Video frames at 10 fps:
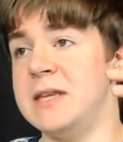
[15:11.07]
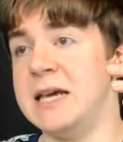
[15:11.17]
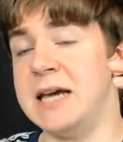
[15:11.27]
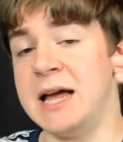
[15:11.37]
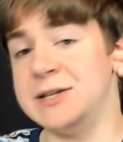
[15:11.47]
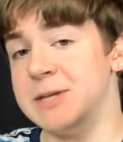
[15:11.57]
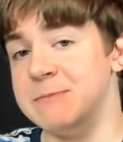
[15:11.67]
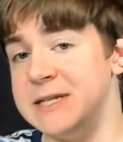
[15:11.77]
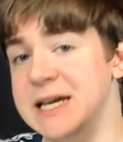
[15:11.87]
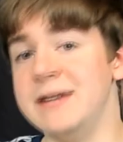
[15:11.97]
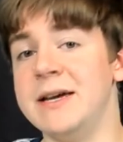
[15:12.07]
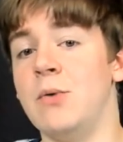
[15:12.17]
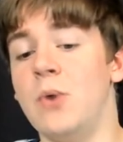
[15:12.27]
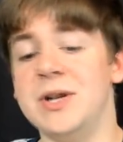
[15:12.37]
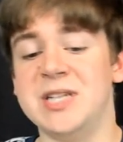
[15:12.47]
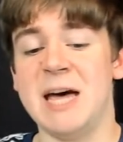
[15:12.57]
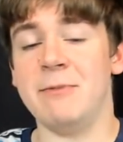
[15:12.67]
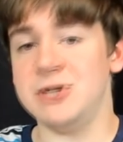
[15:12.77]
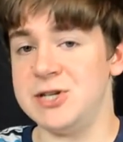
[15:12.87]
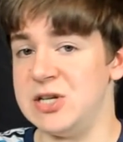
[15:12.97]
he ends up dealing 1
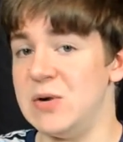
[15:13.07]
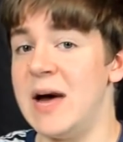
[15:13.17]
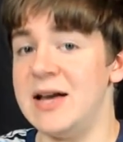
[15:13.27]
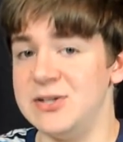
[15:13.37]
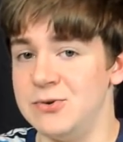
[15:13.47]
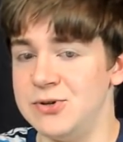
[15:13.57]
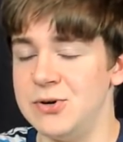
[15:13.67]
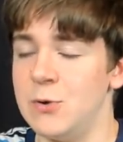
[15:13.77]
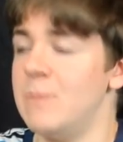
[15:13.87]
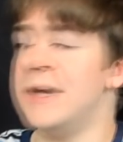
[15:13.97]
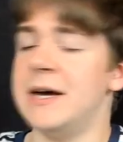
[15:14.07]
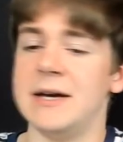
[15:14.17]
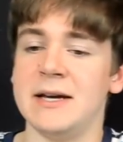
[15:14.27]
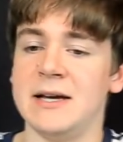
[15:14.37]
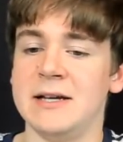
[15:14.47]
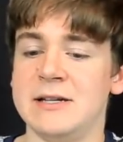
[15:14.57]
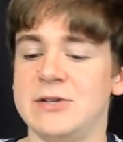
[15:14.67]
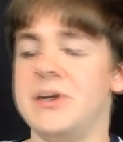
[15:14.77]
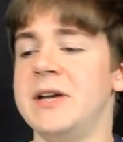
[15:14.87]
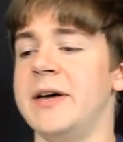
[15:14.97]
damage to you as you do.
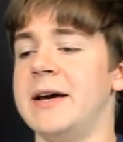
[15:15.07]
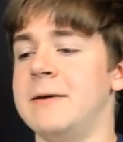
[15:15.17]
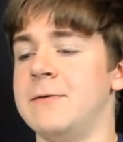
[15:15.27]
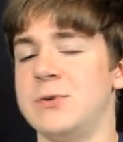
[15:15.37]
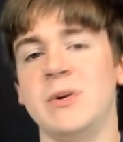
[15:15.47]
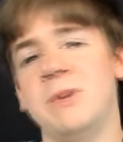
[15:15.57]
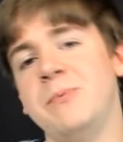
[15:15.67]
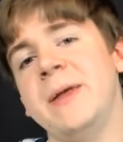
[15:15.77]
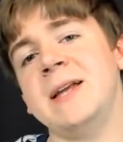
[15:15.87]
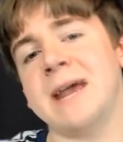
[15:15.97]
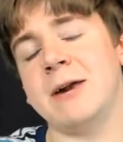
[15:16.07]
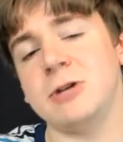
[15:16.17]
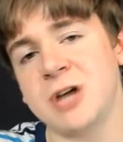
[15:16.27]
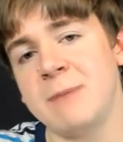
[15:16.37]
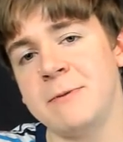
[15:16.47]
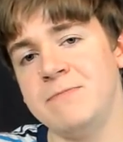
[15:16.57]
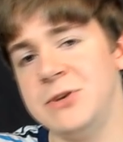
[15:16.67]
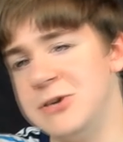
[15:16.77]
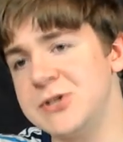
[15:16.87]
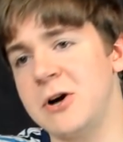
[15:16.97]
It's only like, so when you play a Dino-Chomp,
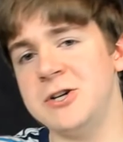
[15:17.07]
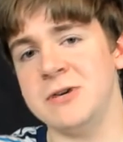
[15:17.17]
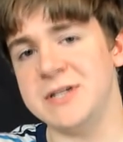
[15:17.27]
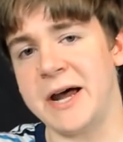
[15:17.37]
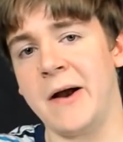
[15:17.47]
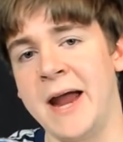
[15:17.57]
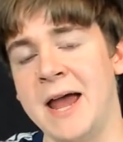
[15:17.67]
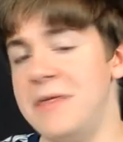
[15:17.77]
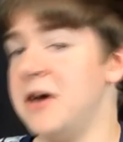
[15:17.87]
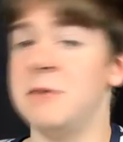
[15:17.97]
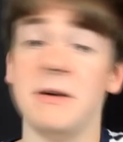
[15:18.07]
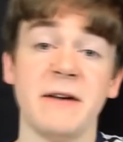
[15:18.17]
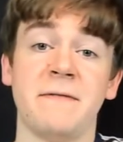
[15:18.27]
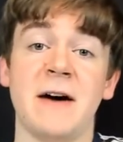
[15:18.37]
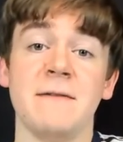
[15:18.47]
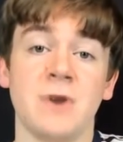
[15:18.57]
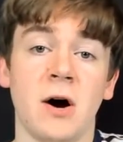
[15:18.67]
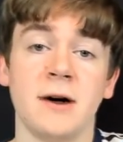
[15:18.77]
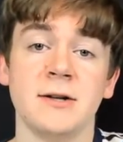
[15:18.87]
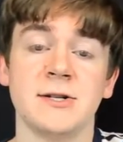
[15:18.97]
you discard your entire hand. That could be like 5
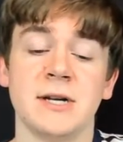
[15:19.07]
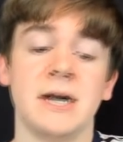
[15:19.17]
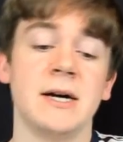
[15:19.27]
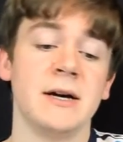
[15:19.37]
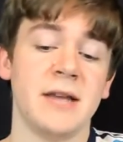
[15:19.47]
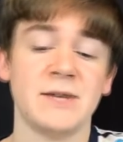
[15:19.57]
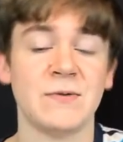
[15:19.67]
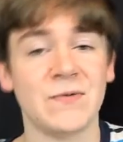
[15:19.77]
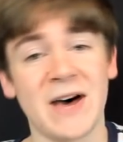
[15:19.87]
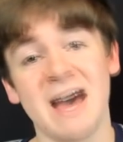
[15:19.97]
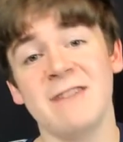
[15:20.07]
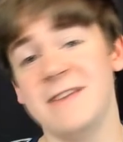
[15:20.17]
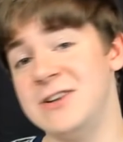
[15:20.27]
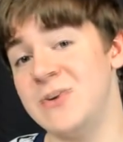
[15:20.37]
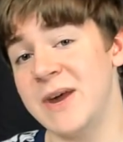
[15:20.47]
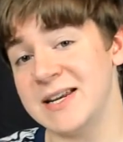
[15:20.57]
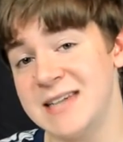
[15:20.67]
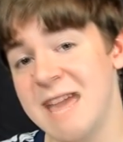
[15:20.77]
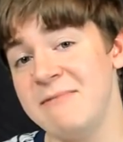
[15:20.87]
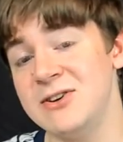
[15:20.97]
cards. That's 5
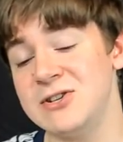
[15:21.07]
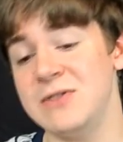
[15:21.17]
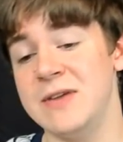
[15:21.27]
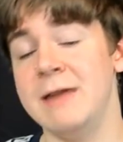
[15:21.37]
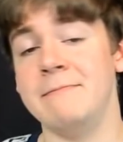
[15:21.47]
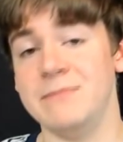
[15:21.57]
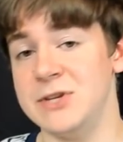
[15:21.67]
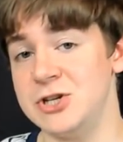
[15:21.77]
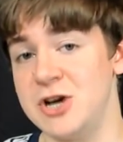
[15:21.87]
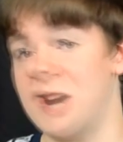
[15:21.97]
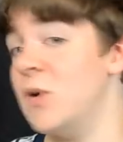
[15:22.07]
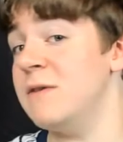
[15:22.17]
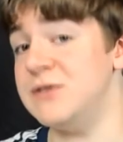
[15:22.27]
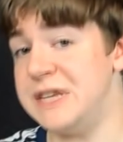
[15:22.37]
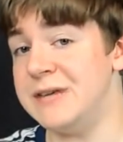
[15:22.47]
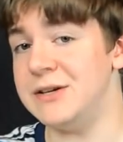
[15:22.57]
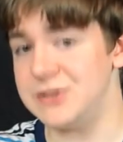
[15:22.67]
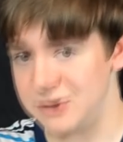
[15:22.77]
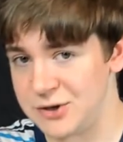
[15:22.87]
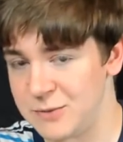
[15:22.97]
indirect damage that Shockwave is
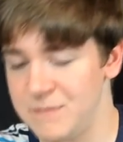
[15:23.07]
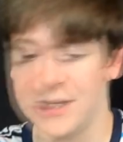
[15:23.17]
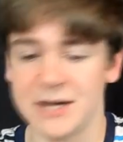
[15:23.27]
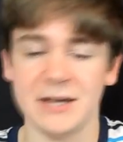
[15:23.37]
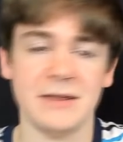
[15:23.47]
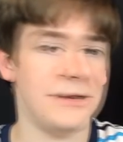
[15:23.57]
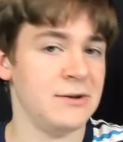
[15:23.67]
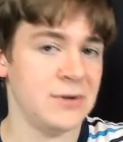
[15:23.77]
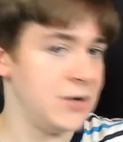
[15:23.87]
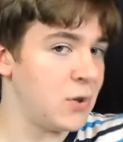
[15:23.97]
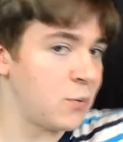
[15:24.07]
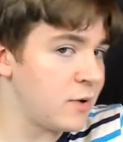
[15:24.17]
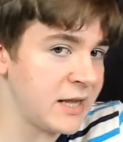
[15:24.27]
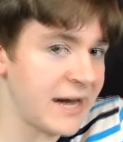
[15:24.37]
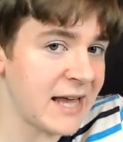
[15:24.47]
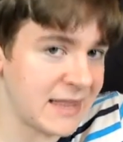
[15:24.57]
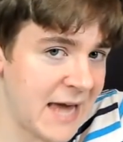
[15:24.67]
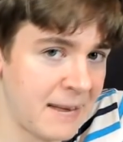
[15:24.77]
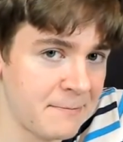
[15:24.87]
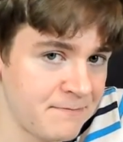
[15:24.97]
dealing to you. You don't really like
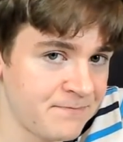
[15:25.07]
that.